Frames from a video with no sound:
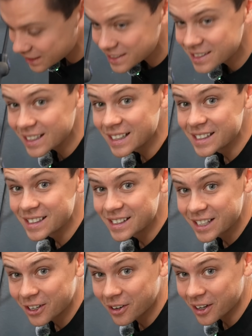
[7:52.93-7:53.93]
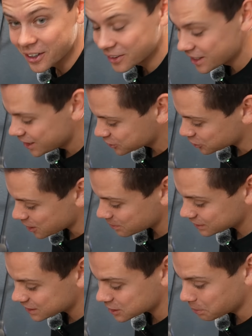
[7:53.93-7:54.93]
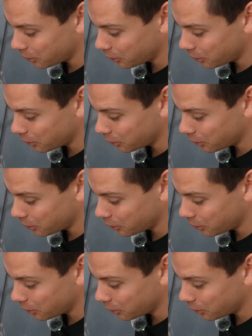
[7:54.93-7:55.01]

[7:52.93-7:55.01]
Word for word: this is zero. So that means it's